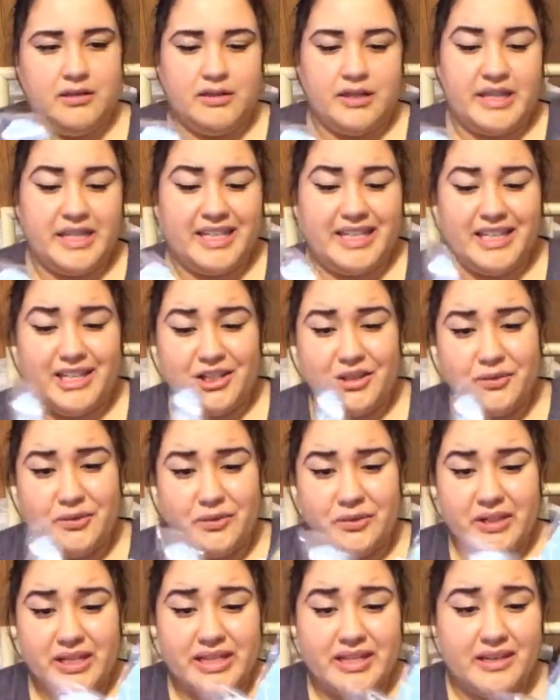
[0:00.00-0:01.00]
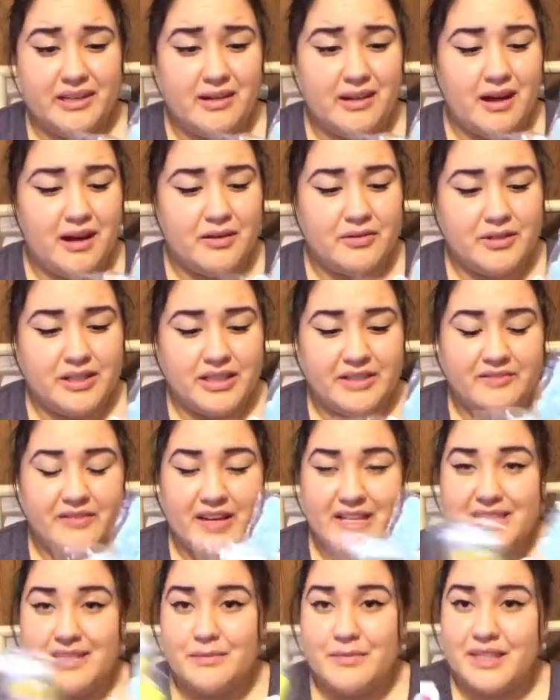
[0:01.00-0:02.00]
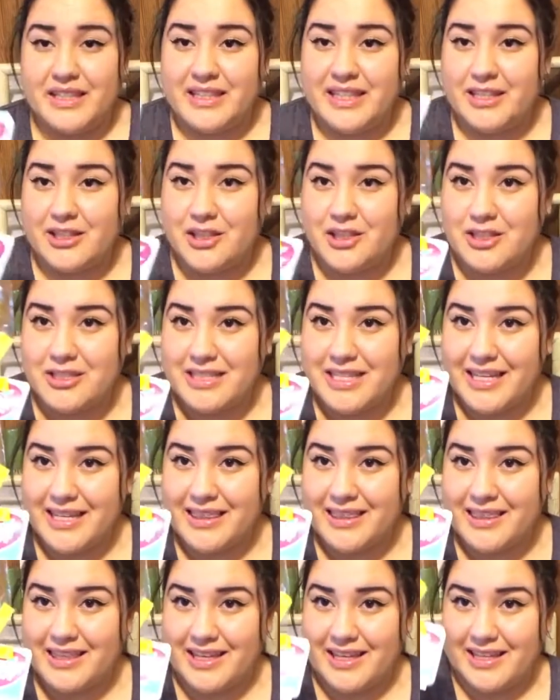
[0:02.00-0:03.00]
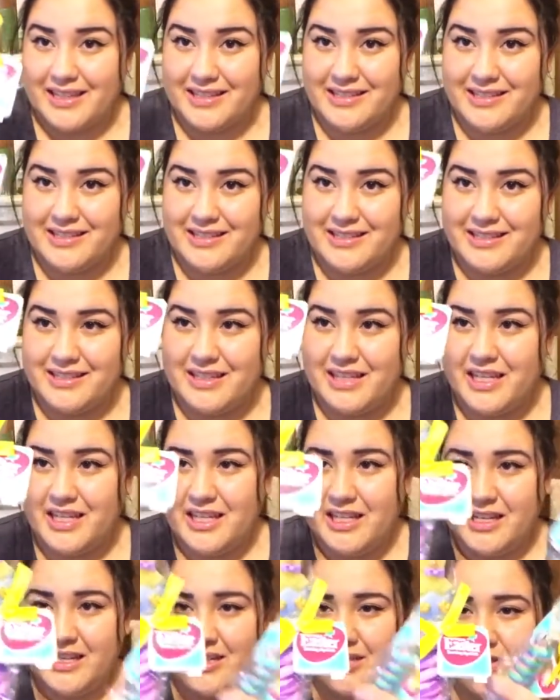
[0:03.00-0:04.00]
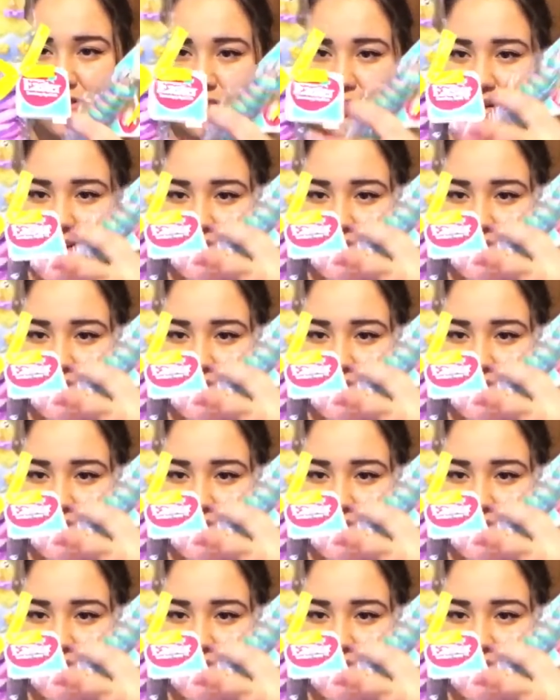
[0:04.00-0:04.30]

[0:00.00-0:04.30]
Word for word: Like, you cannot really find something that looks like this. So you